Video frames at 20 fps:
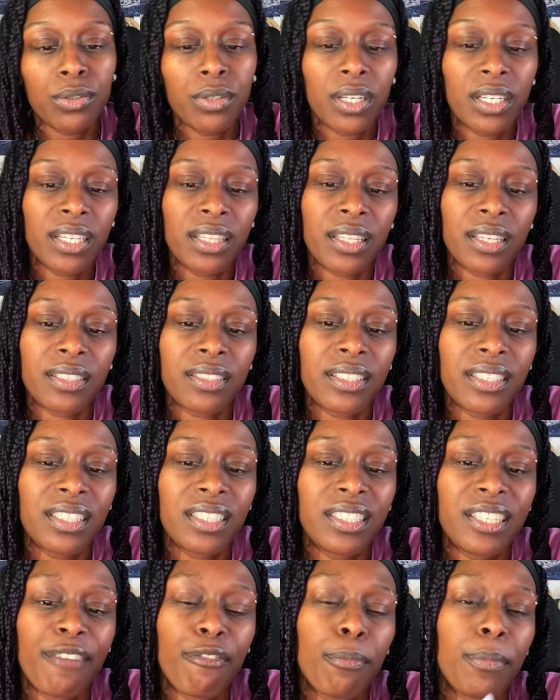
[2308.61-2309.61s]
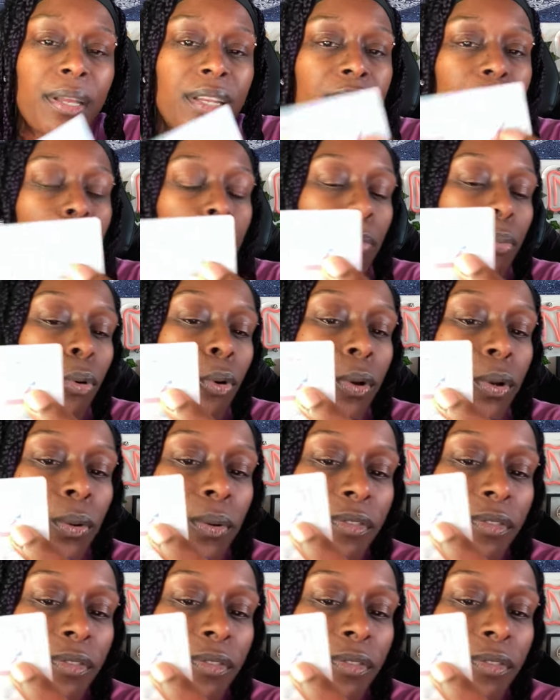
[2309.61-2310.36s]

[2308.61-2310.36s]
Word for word: Look at this. It's giving me another portal.